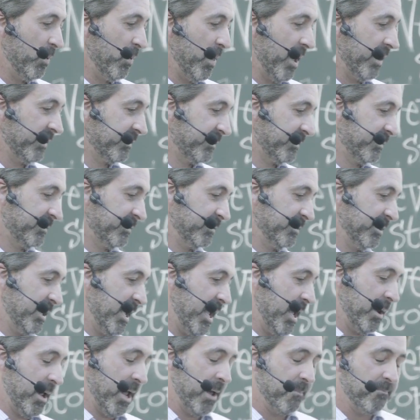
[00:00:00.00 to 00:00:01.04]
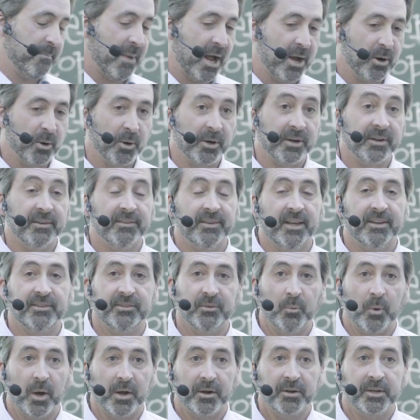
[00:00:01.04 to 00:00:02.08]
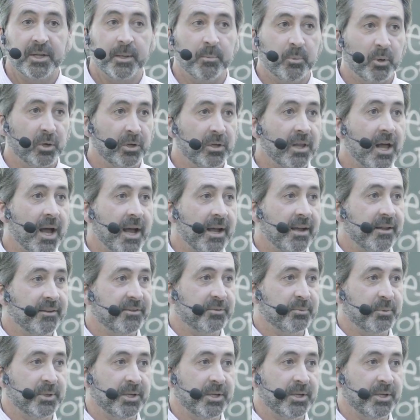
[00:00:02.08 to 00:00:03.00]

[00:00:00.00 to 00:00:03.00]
that's, at my organization, Waterkeeper Alliance,